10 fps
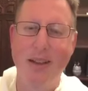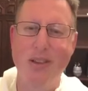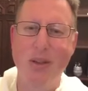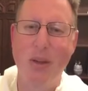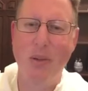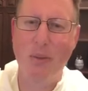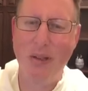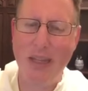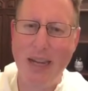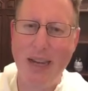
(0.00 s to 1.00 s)
And so you
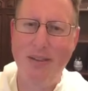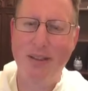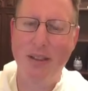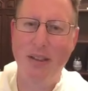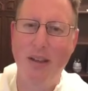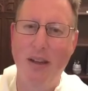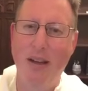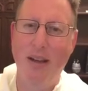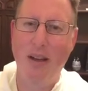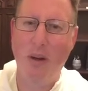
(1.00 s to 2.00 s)
really have to
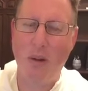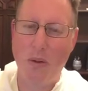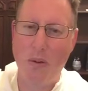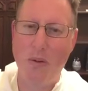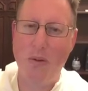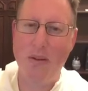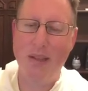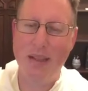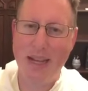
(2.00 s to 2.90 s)
hold